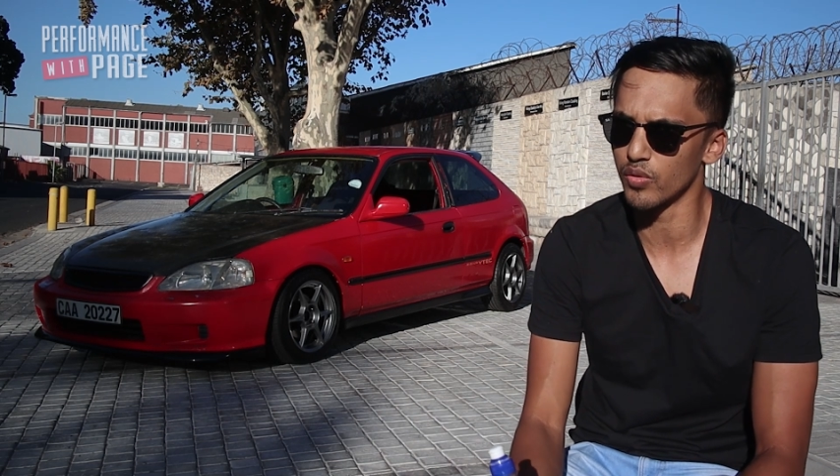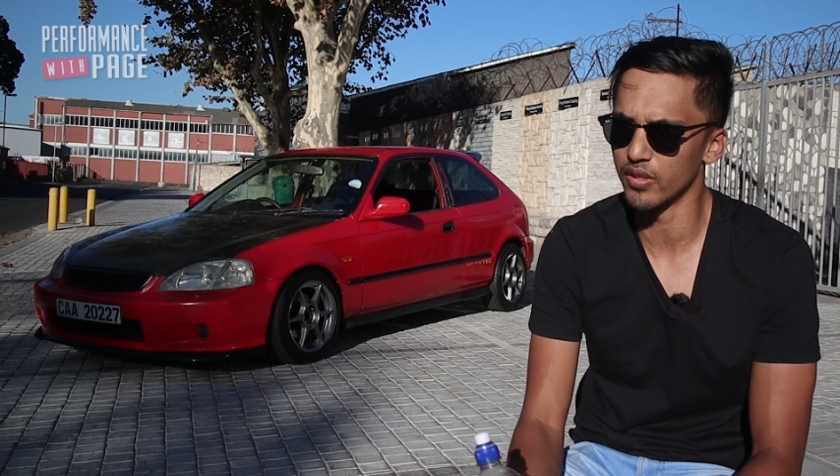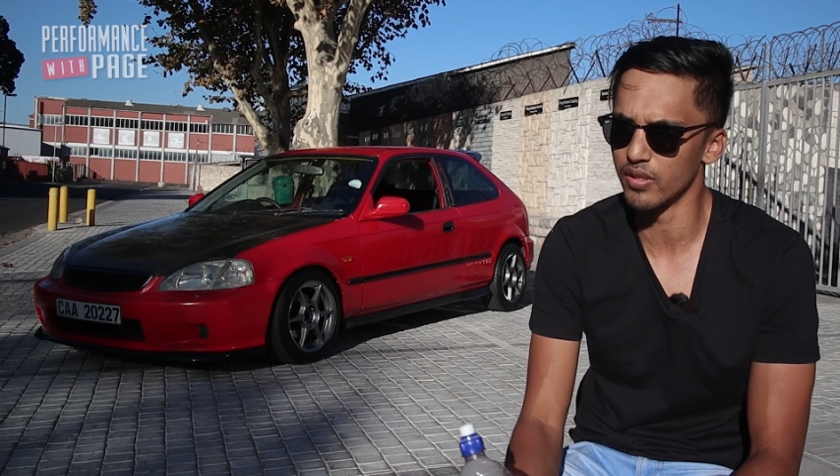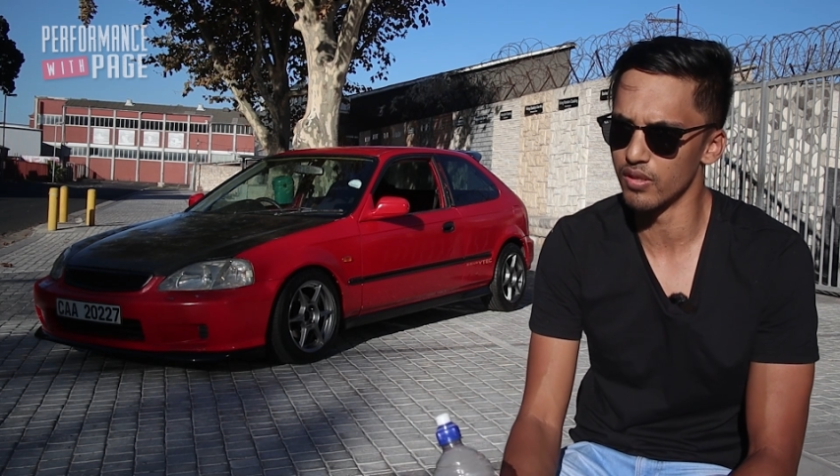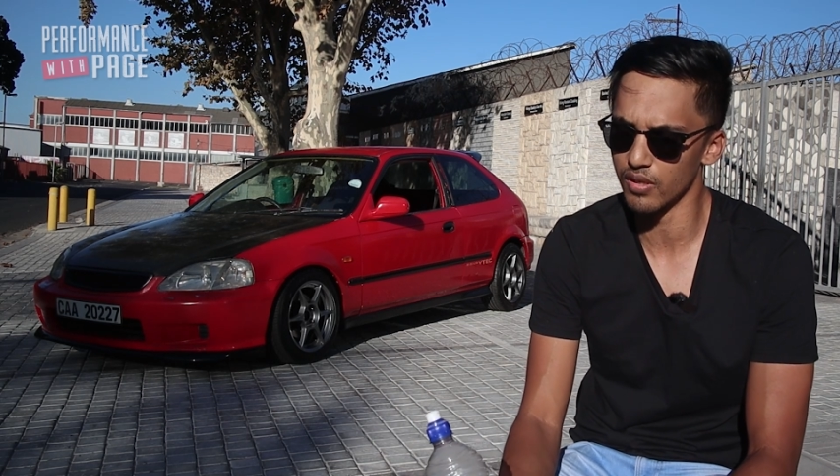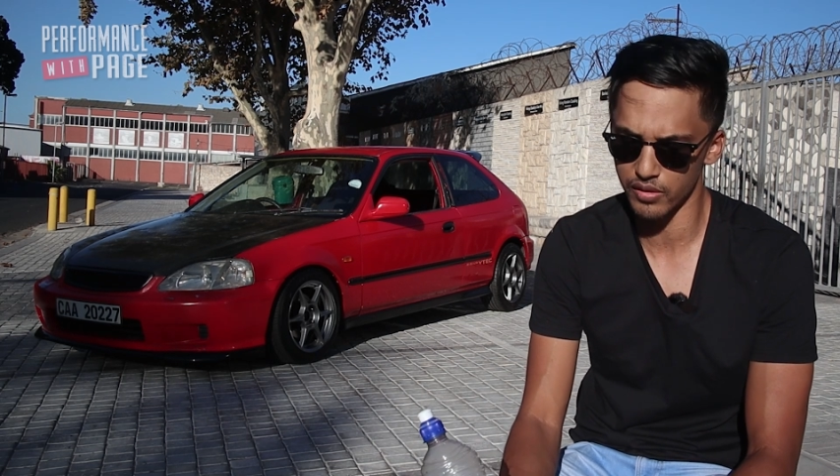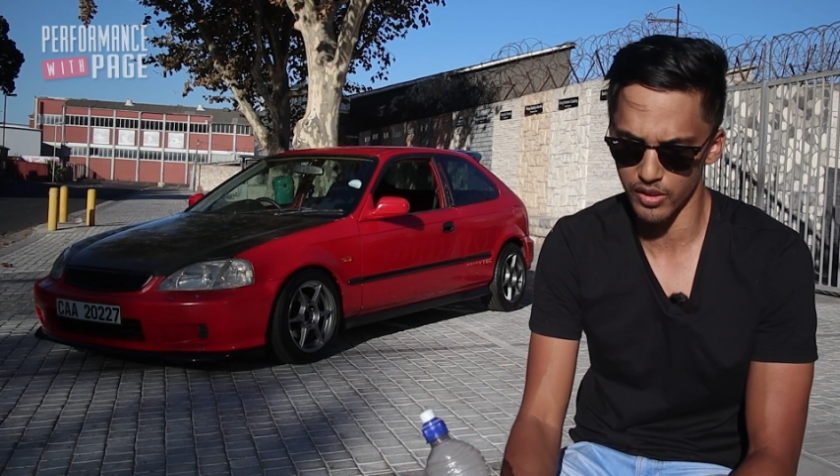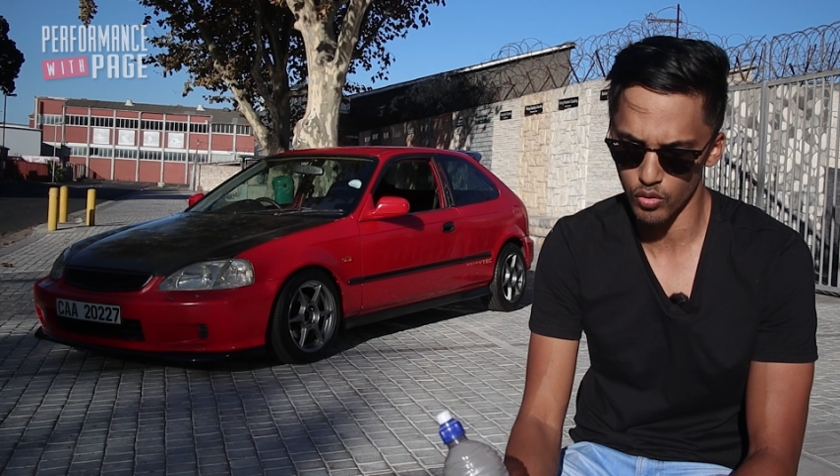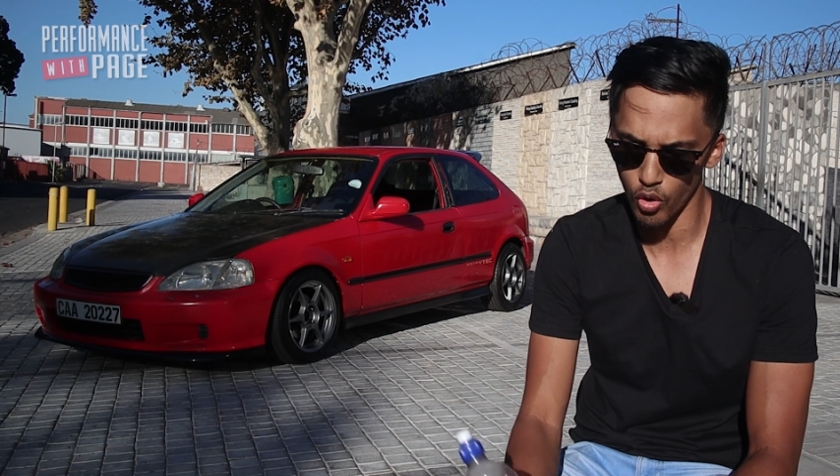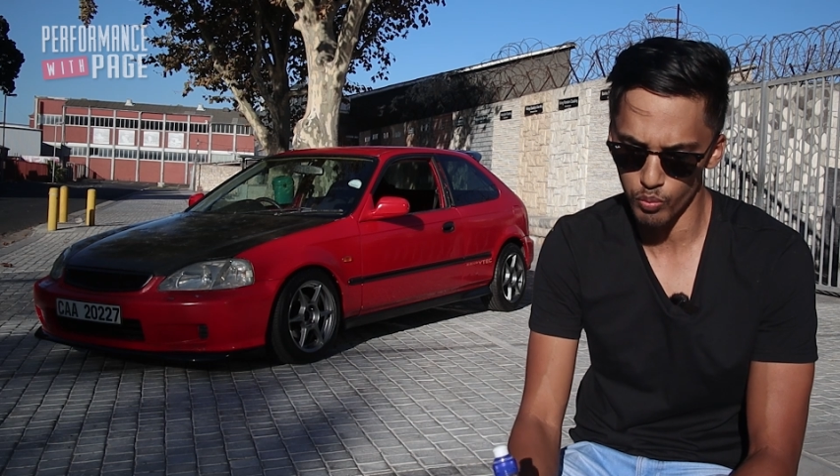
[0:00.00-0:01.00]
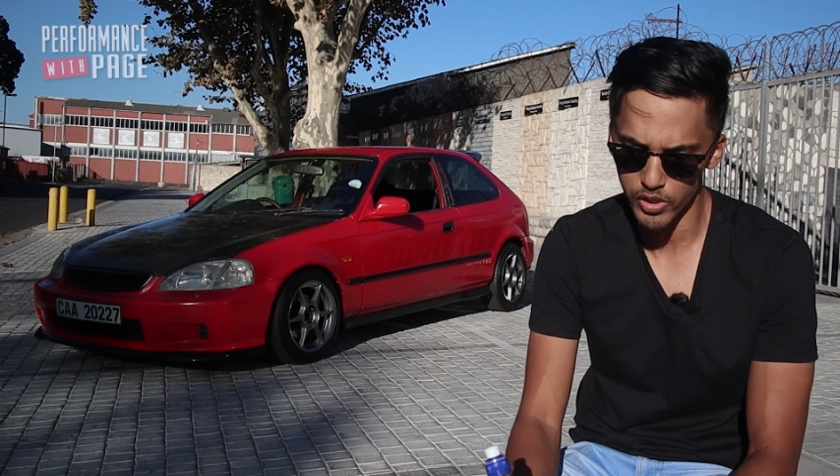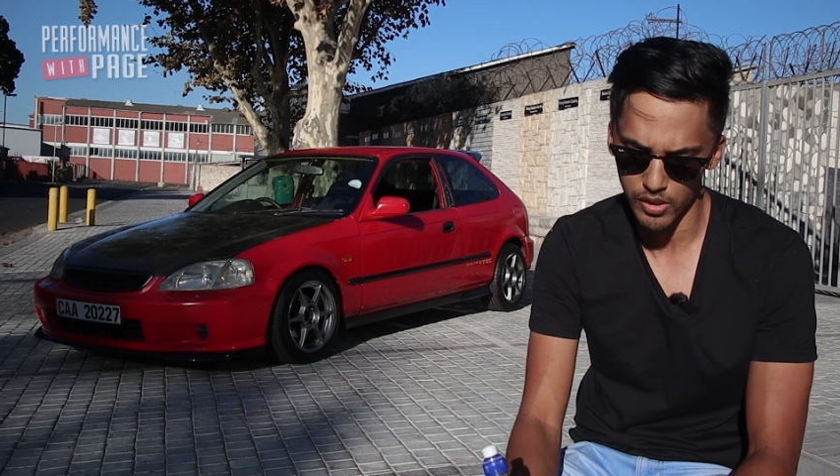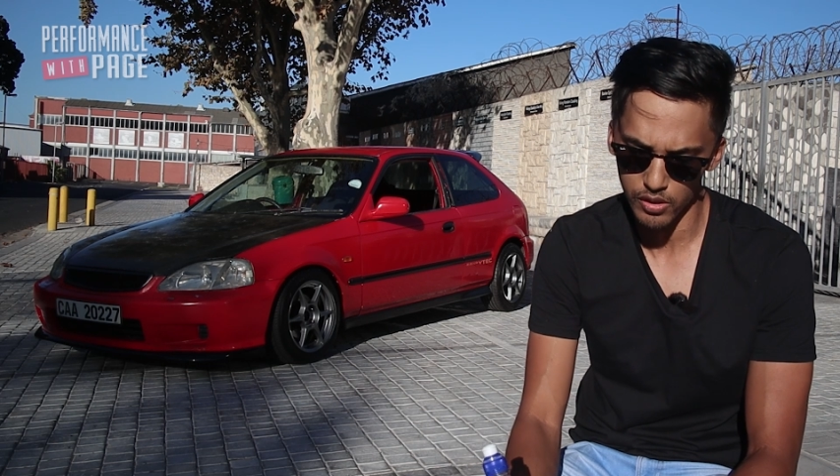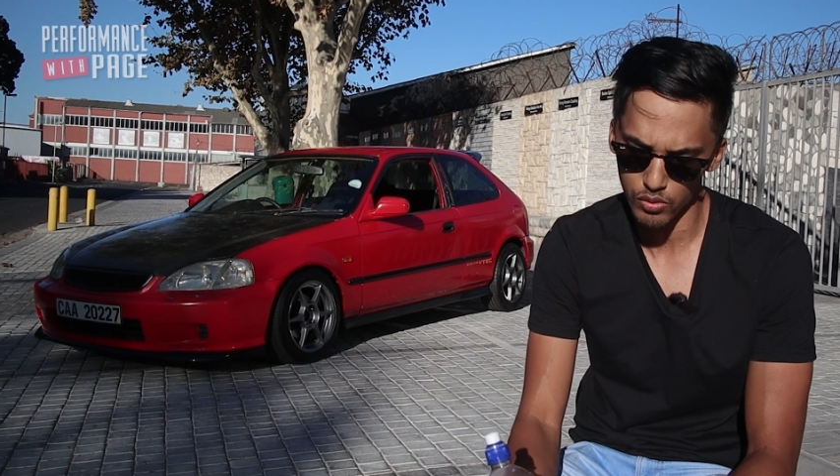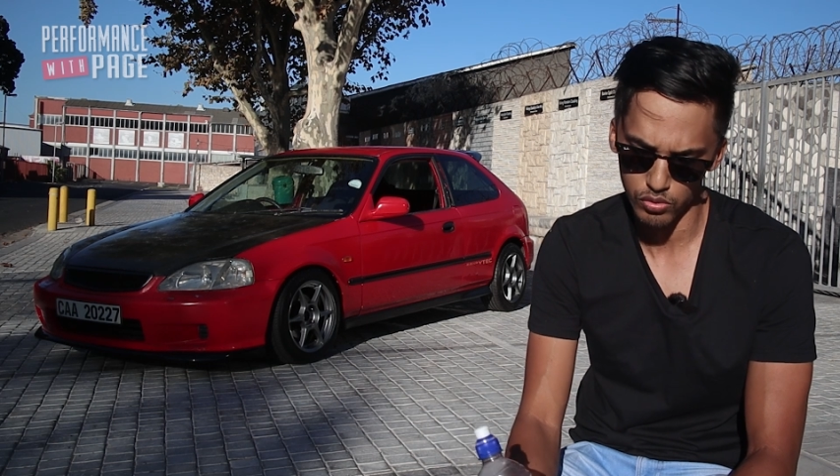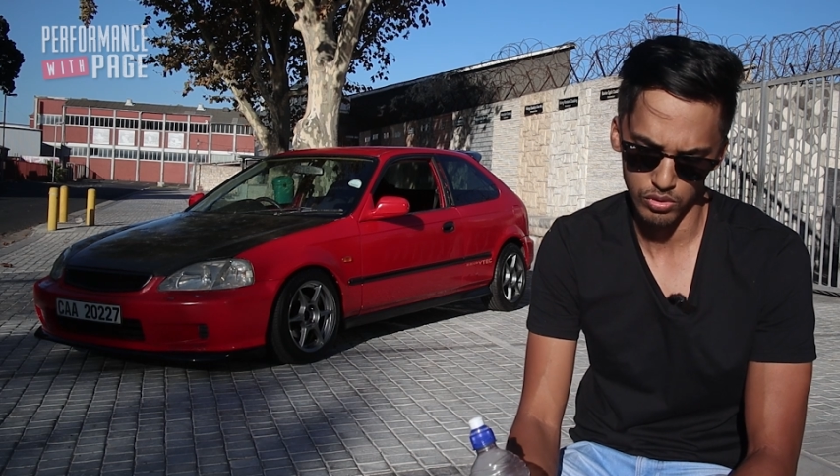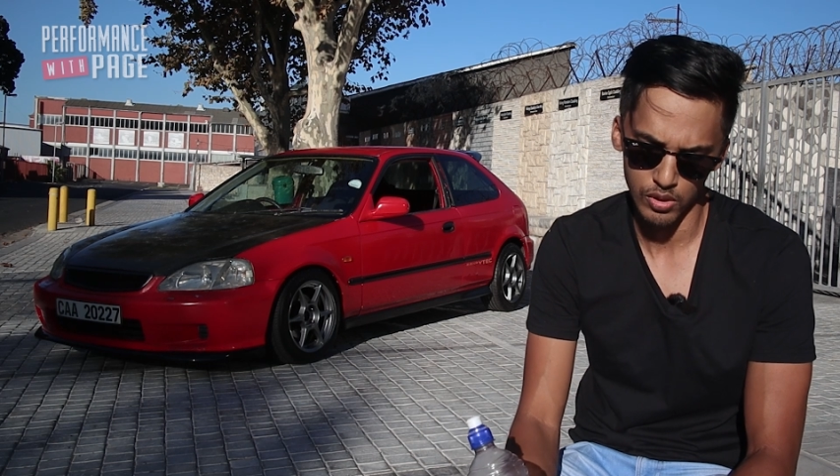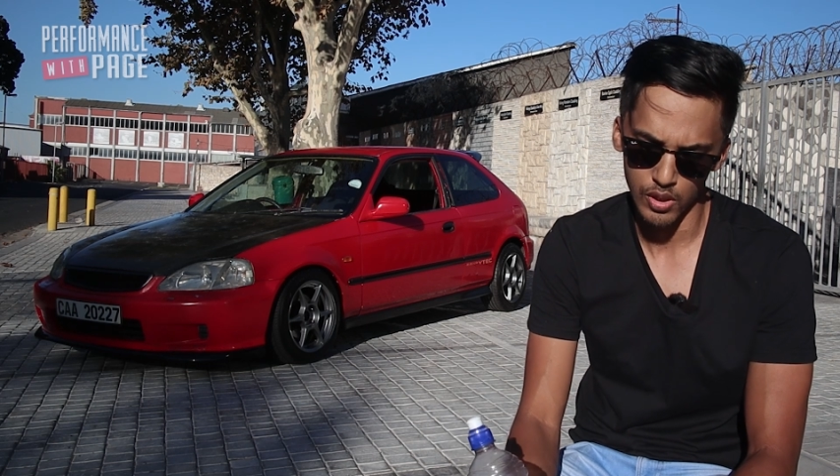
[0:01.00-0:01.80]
so I did the carbon synchros.